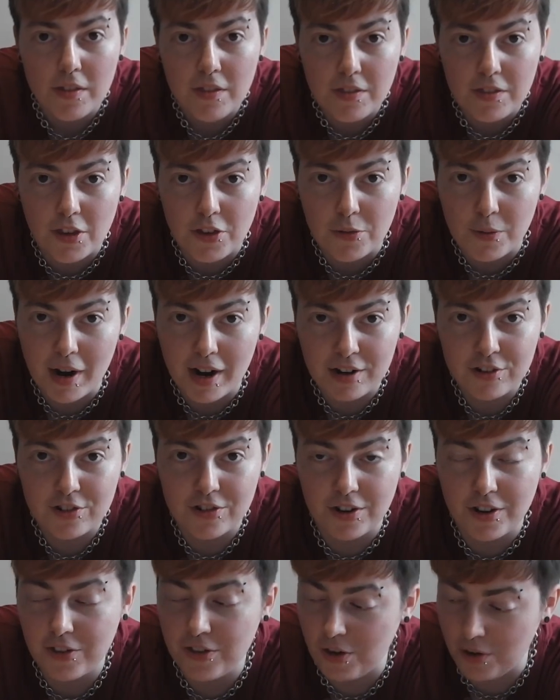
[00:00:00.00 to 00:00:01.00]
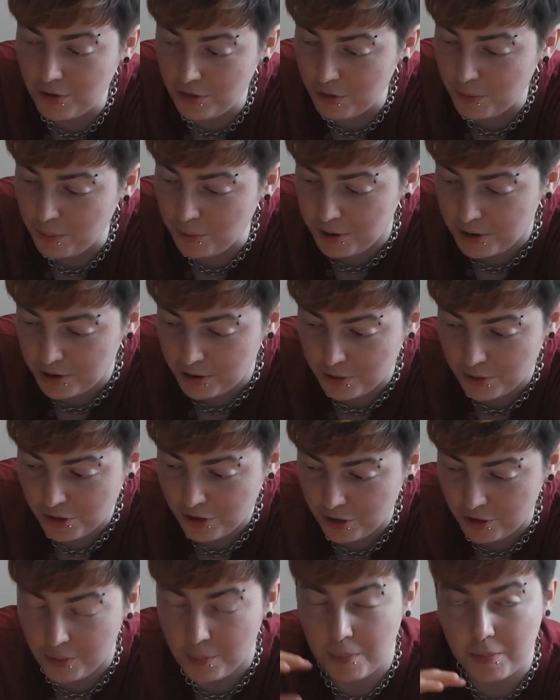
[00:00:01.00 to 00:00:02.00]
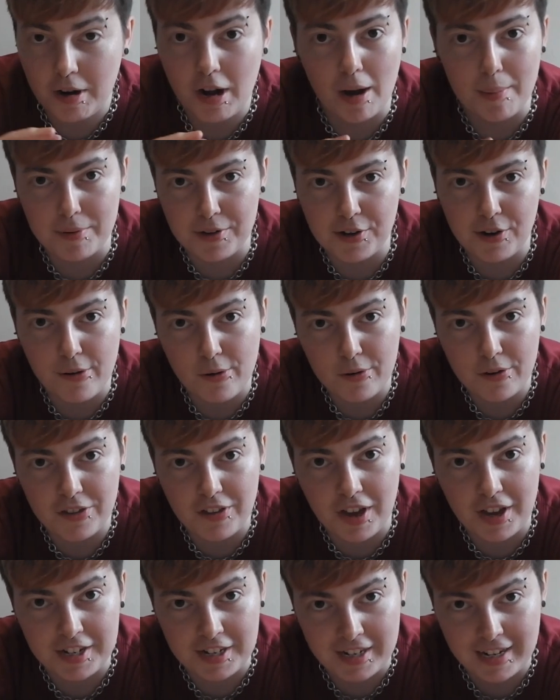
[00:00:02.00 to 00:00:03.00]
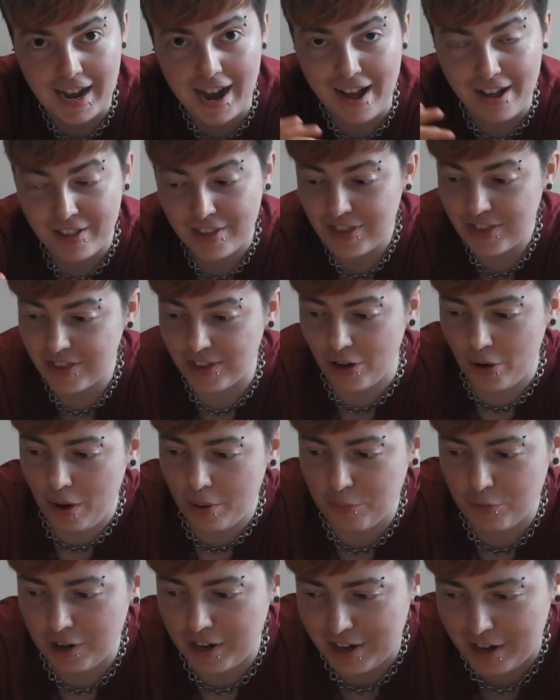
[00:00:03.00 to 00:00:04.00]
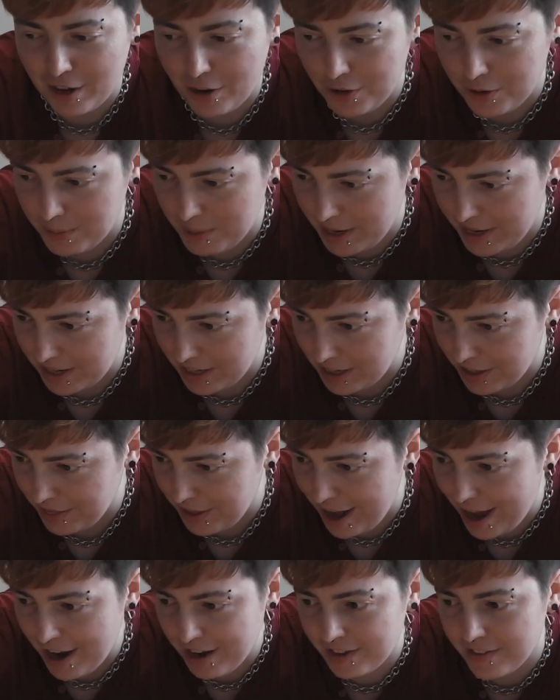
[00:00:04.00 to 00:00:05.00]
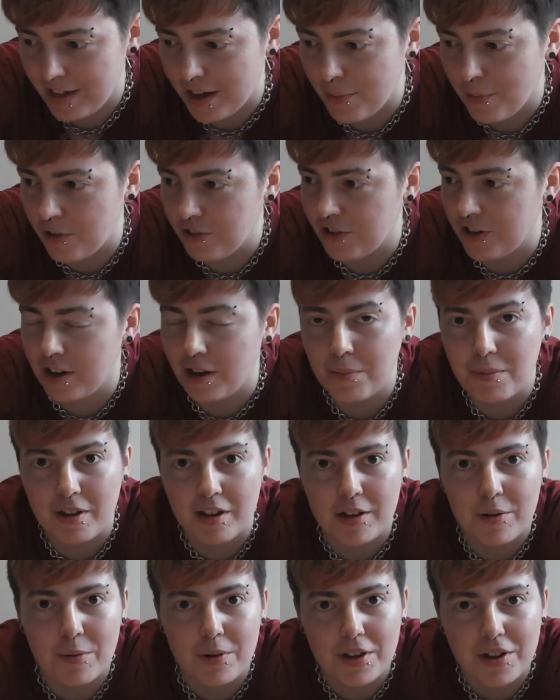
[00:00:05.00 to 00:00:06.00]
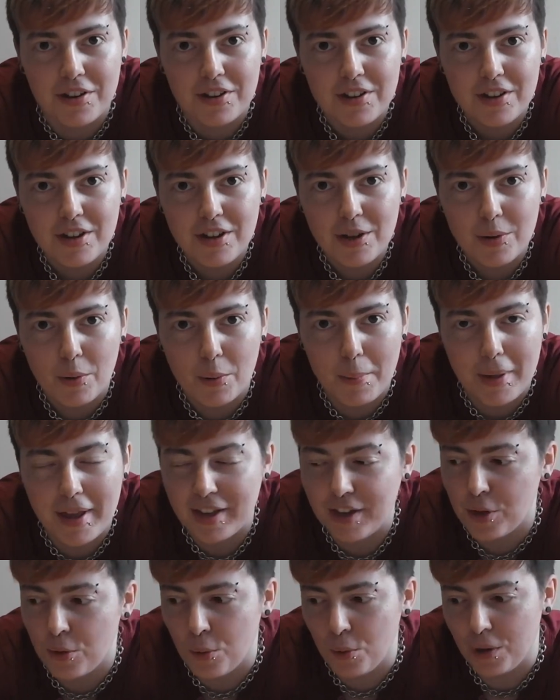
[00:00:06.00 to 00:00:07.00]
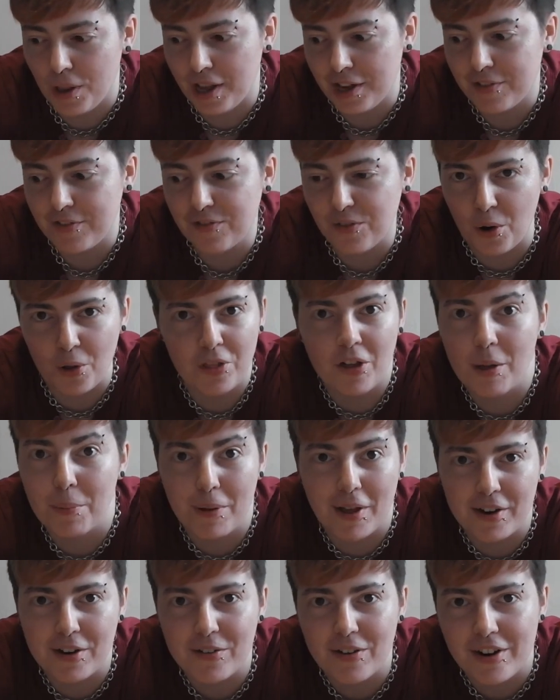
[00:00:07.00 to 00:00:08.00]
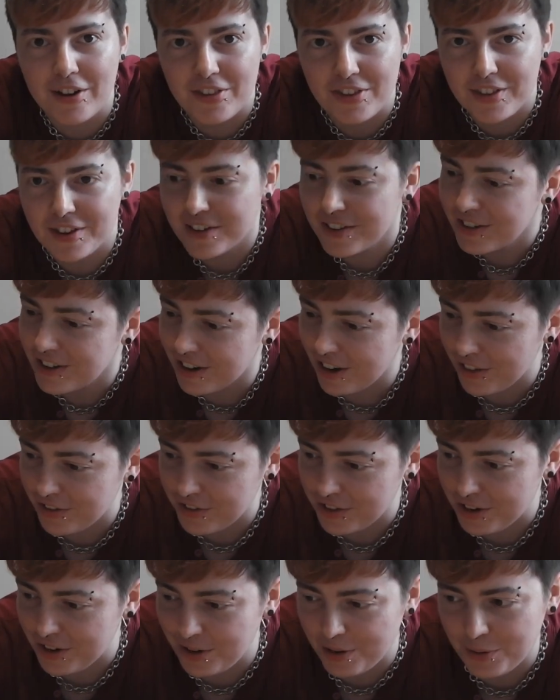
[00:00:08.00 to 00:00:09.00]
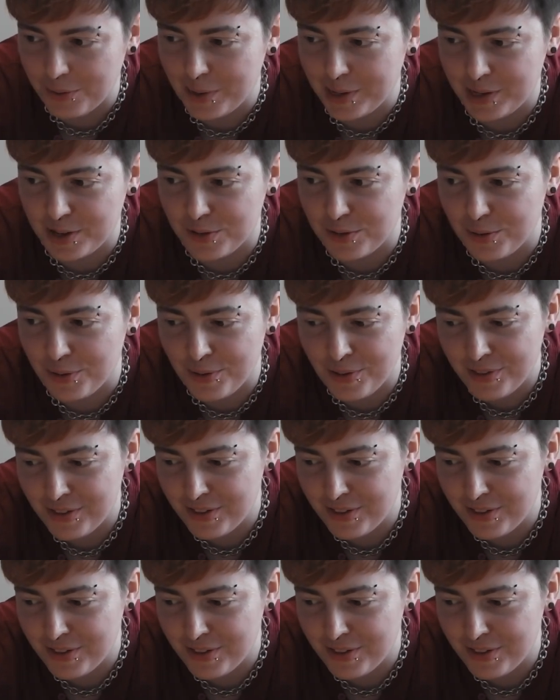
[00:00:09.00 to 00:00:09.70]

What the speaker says: This reaction is going to produce some carbon dioxide gas, so I'm really hoping that adding that washing up liquid will make it all like froth up like crazy, and it's going to look really cool.